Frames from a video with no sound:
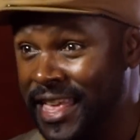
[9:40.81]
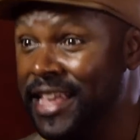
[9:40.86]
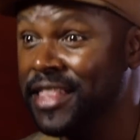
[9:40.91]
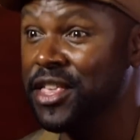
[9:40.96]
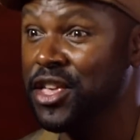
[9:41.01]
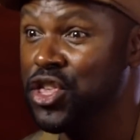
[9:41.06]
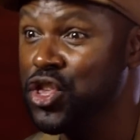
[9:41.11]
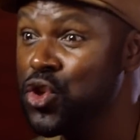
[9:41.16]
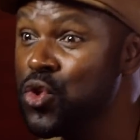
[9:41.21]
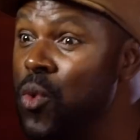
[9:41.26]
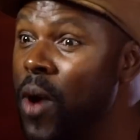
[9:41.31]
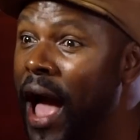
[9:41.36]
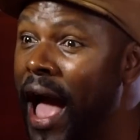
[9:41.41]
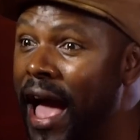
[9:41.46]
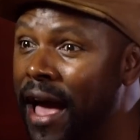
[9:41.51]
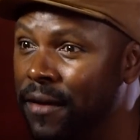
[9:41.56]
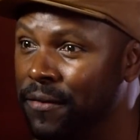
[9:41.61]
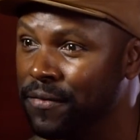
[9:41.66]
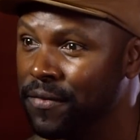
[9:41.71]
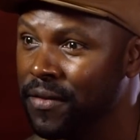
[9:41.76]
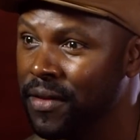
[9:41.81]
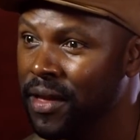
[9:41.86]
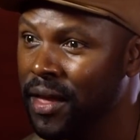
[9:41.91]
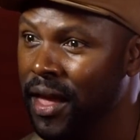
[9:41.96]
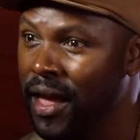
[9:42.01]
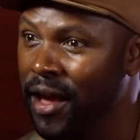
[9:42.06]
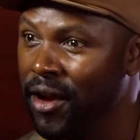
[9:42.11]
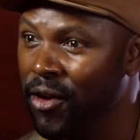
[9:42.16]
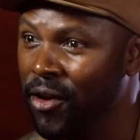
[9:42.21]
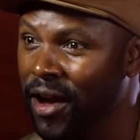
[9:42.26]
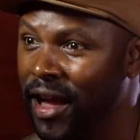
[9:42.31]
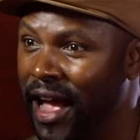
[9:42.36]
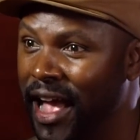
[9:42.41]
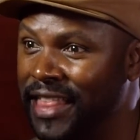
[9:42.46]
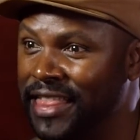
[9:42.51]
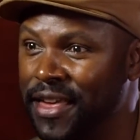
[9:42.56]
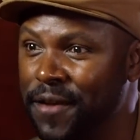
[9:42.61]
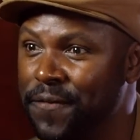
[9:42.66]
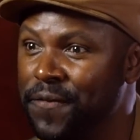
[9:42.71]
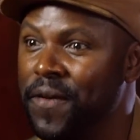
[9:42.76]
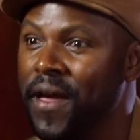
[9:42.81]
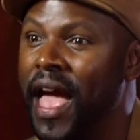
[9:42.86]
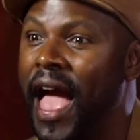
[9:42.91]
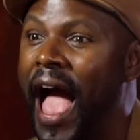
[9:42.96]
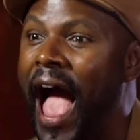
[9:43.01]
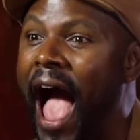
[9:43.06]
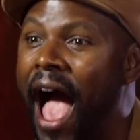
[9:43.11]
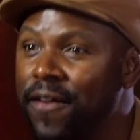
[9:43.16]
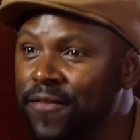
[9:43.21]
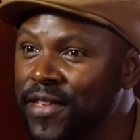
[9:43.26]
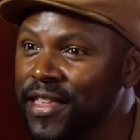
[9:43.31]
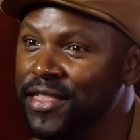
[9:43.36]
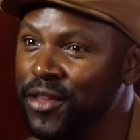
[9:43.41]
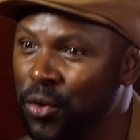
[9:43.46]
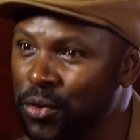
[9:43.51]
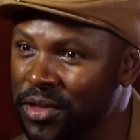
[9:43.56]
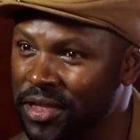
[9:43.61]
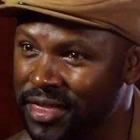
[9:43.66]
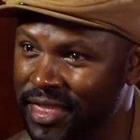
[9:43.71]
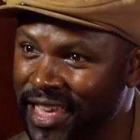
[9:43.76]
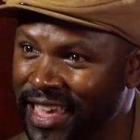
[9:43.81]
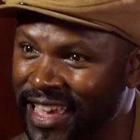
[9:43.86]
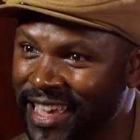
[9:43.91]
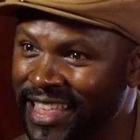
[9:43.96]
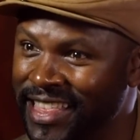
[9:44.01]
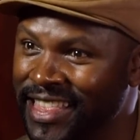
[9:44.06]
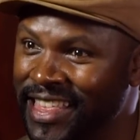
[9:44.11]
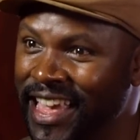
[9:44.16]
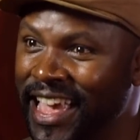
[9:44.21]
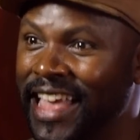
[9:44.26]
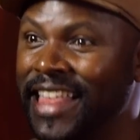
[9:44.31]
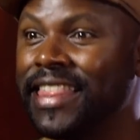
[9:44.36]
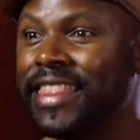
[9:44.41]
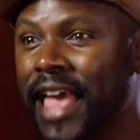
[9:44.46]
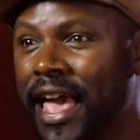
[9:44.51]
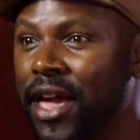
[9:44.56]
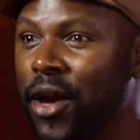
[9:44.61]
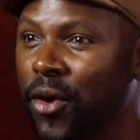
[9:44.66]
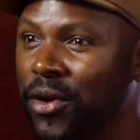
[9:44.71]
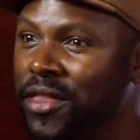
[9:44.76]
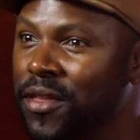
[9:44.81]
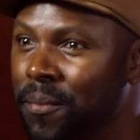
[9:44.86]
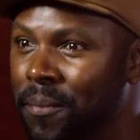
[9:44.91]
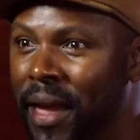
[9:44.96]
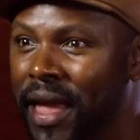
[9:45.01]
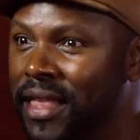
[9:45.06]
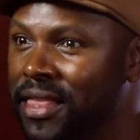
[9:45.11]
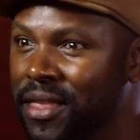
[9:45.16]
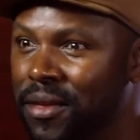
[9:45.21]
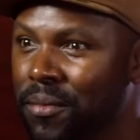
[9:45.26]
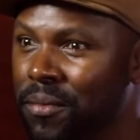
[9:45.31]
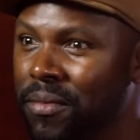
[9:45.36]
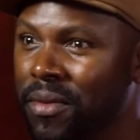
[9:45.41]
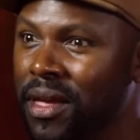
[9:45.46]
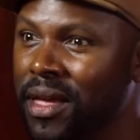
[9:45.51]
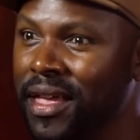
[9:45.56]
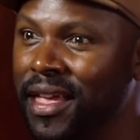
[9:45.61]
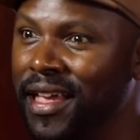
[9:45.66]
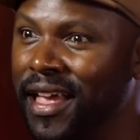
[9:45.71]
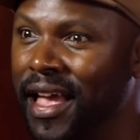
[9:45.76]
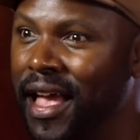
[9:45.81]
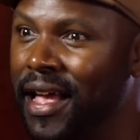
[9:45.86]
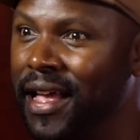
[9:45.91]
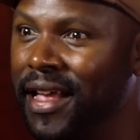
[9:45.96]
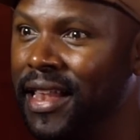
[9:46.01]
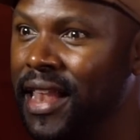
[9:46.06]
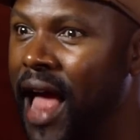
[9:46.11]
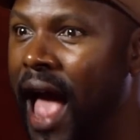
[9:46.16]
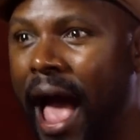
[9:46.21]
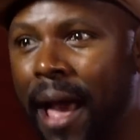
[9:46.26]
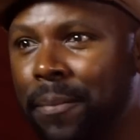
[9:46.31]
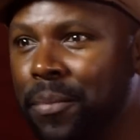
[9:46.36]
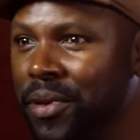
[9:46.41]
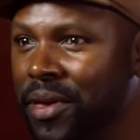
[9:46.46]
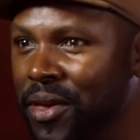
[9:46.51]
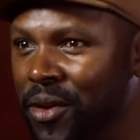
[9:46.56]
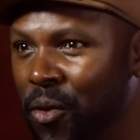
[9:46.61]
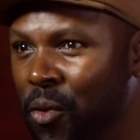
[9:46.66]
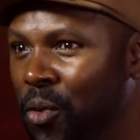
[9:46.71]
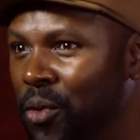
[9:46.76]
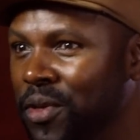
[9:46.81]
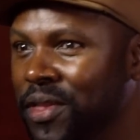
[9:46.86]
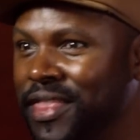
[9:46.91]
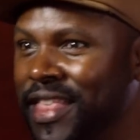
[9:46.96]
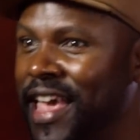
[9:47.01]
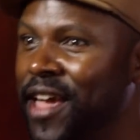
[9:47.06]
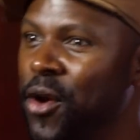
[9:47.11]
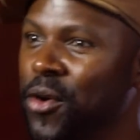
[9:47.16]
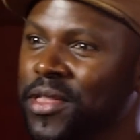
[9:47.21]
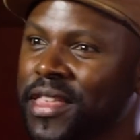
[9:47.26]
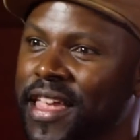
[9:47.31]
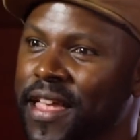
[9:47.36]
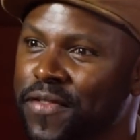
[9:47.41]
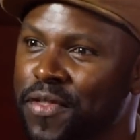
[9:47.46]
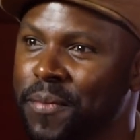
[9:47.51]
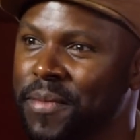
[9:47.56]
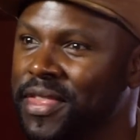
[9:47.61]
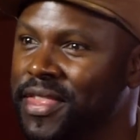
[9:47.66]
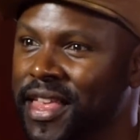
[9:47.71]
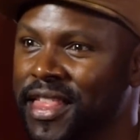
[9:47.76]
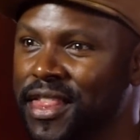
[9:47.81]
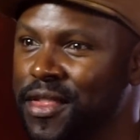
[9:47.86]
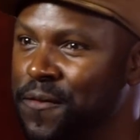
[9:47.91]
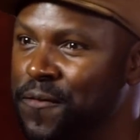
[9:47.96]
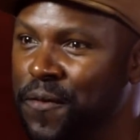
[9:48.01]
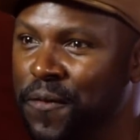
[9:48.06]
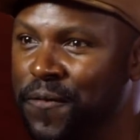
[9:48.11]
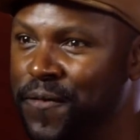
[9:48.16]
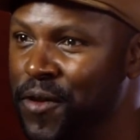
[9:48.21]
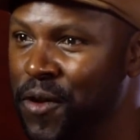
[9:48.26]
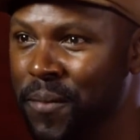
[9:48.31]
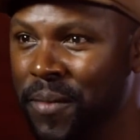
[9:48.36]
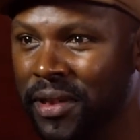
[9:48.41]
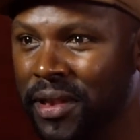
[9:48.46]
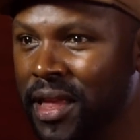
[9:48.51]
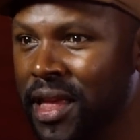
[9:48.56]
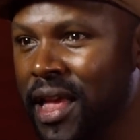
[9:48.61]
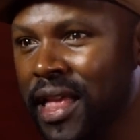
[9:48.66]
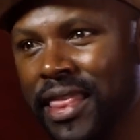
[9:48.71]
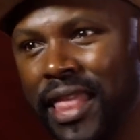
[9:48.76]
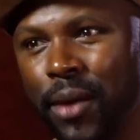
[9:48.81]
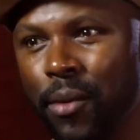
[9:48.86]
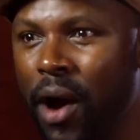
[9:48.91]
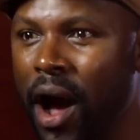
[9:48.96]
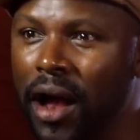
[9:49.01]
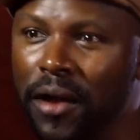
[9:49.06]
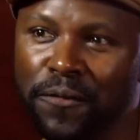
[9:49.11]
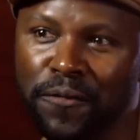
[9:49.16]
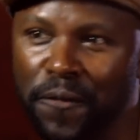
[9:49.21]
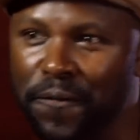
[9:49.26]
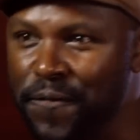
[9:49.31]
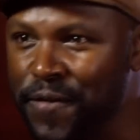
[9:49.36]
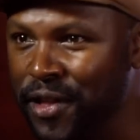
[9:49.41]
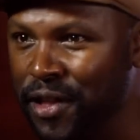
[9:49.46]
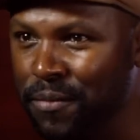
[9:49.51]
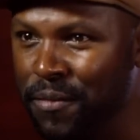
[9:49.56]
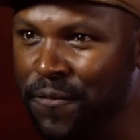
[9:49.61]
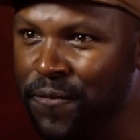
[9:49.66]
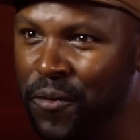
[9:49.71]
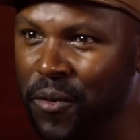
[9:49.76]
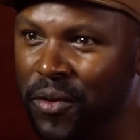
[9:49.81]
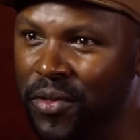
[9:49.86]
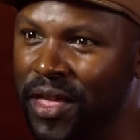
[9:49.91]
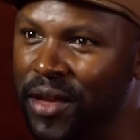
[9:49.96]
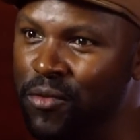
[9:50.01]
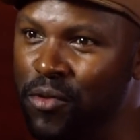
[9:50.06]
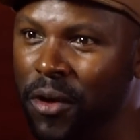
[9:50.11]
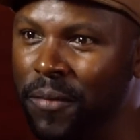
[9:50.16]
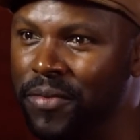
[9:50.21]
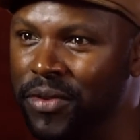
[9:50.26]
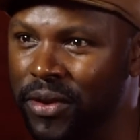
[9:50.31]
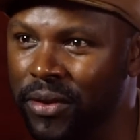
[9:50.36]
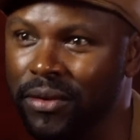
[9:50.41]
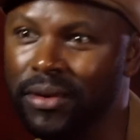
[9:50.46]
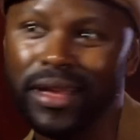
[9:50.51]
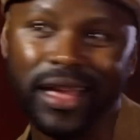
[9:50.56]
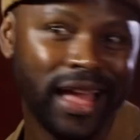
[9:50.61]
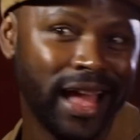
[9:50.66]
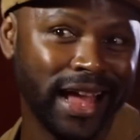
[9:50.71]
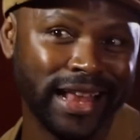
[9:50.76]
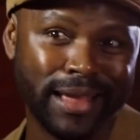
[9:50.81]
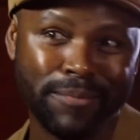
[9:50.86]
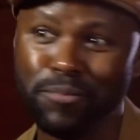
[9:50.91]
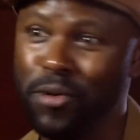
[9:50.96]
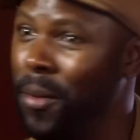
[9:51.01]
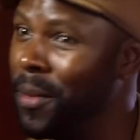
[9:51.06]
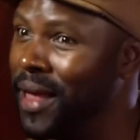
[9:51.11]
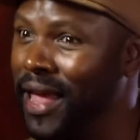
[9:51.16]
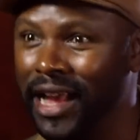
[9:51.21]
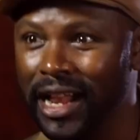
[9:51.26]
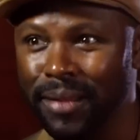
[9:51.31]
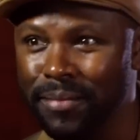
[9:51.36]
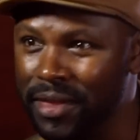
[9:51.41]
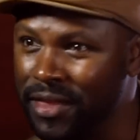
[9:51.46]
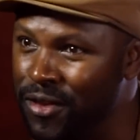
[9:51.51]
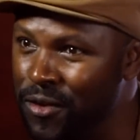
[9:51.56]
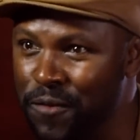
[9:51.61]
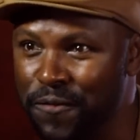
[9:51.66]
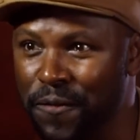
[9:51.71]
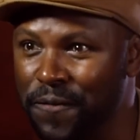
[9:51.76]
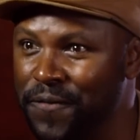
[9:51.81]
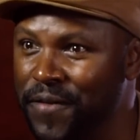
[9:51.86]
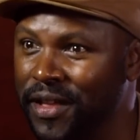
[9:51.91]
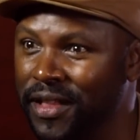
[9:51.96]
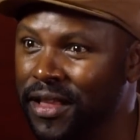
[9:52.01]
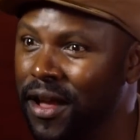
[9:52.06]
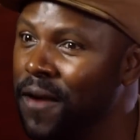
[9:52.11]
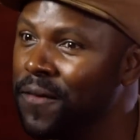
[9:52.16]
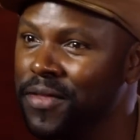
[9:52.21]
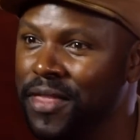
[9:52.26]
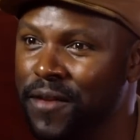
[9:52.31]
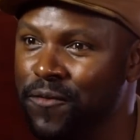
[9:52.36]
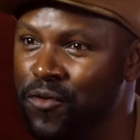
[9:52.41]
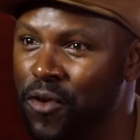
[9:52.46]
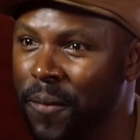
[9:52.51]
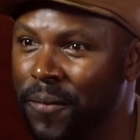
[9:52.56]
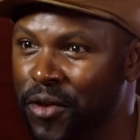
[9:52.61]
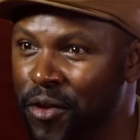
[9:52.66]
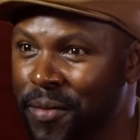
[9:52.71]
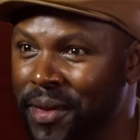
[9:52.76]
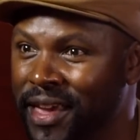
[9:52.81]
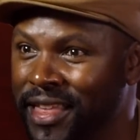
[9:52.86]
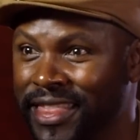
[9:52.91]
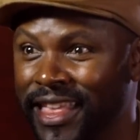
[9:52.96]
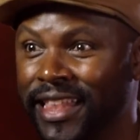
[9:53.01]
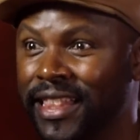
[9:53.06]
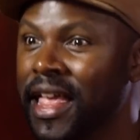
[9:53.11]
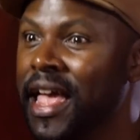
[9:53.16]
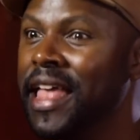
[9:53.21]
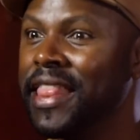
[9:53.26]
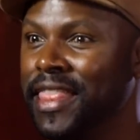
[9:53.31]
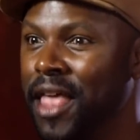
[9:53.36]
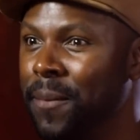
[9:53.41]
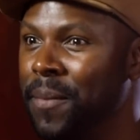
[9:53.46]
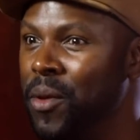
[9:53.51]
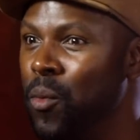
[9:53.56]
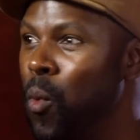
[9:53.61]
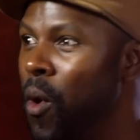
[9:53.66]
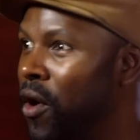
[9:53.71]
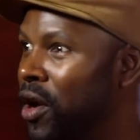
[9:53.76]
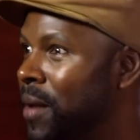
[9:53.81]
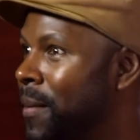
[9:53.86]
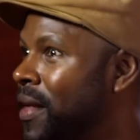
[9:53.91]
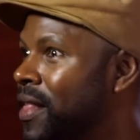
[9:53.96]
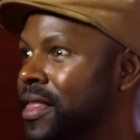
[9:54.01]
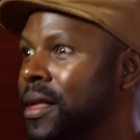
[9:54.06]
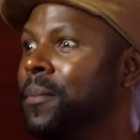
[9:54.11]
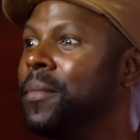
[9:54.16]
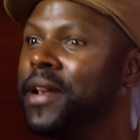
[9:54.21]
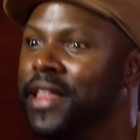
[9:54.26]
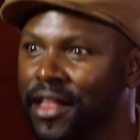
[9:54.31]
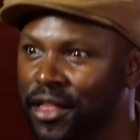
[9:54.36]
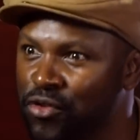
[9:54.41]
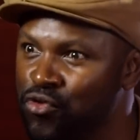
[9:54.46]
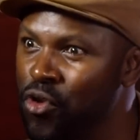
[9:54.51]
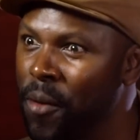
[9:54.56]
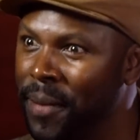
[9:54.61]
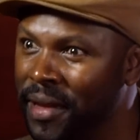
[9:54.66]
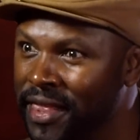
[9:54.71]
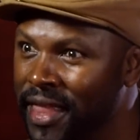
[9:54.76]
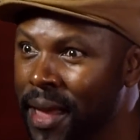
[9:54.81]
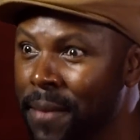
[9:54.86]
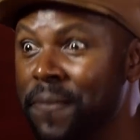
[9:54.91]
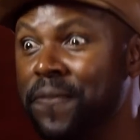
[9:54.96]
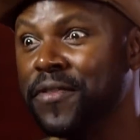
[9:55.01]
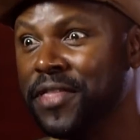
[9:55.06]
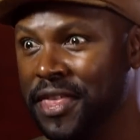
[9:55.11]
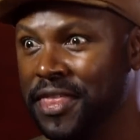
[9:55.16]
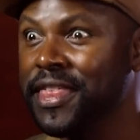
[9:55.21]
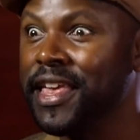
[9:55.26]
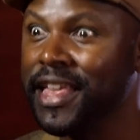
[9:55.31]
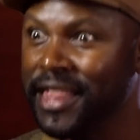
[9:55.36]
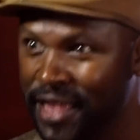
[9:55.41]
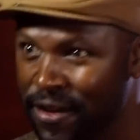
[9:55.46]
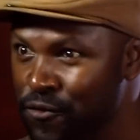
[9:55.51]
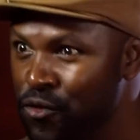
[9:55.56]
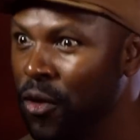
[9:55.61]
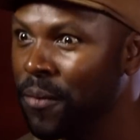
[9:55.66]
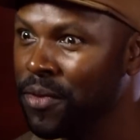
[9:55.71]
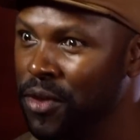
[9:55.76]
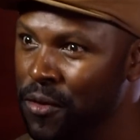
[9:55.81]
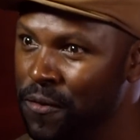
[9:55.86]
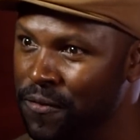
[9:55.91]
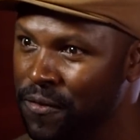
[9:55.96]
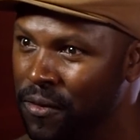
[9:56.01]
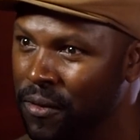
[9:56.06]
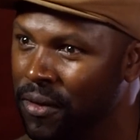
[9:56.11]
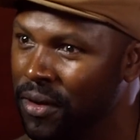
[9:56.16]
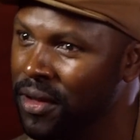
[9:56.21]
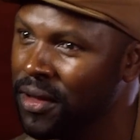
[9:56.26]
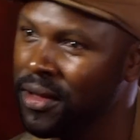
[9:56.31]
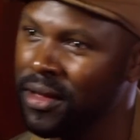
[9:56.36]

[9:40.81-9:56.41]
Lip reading: that you have, as if having those things is then going to make them happy or then going to give them a sense of fulfillment. They were unfulfilled before they robbed you, and they probably ain't going to be too fulfilled after they've robbed you, because then they'll be worried about somebody else robbing them for the things they've robbed you for.